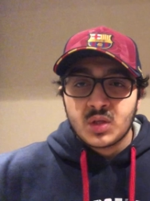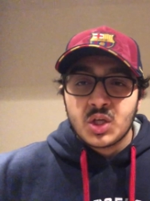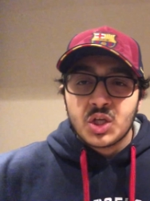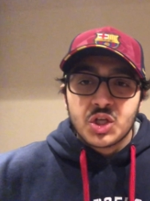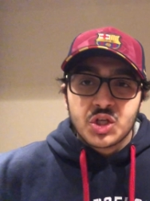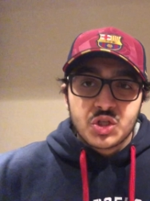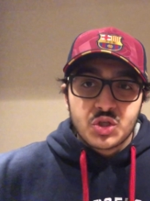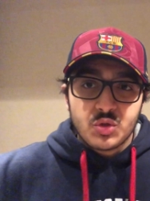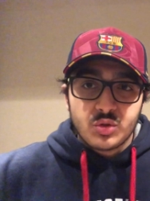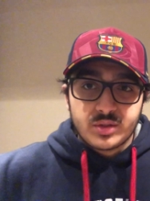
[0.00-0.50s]

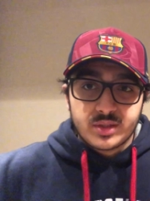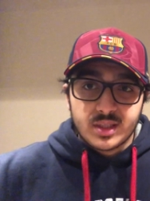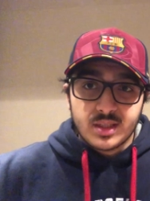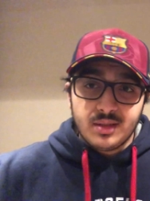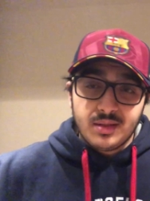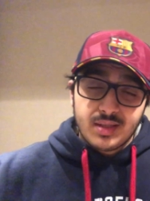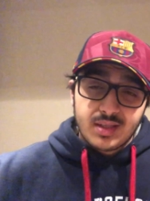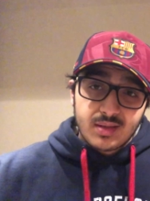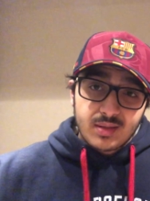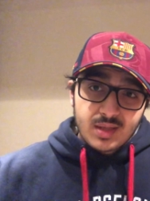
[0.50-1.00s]
Shoots
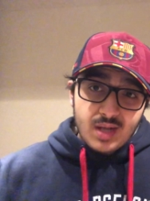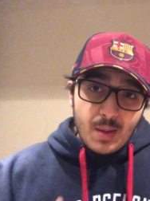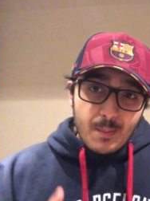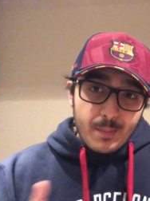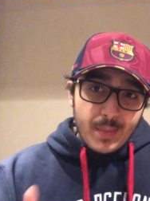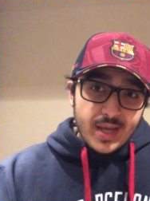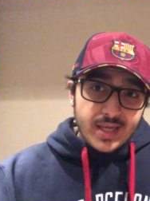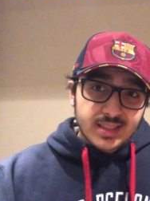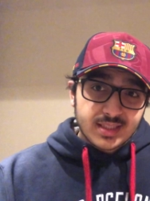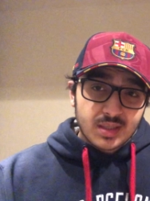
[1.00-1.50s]
it,
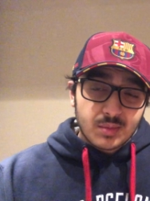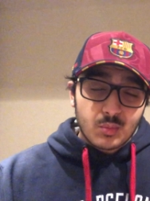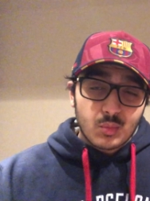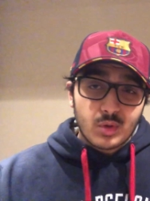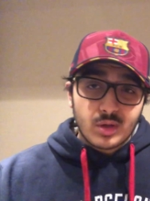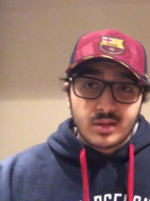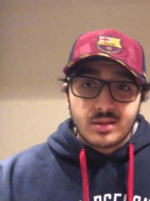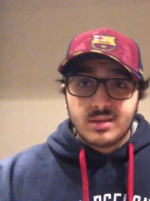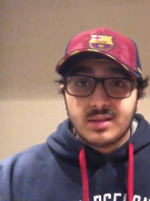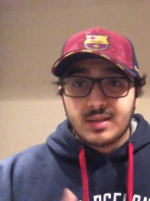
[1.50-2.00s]
nutmegs
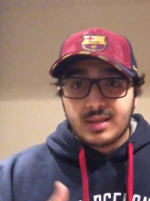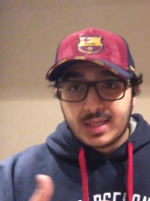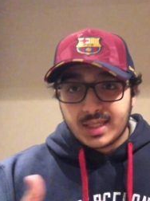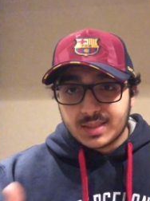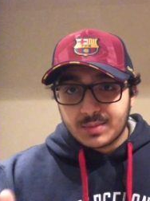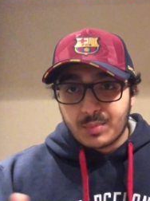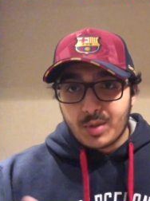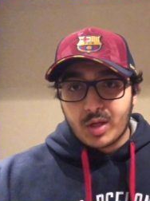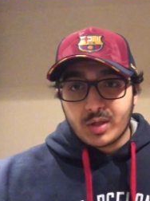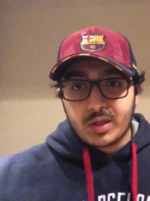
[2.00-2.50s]
someone, gets
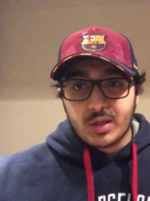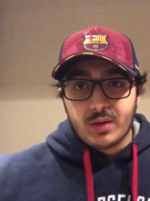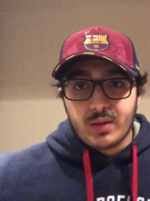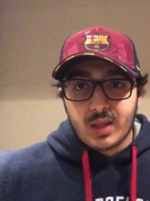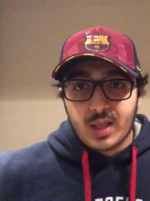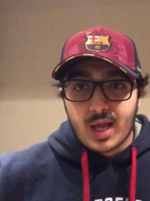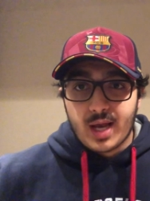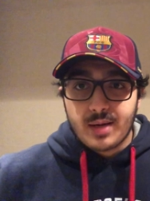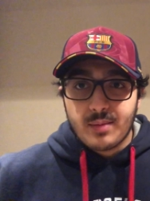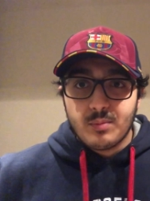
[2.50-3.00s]
blocked off the
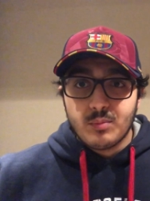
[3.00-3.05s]
line.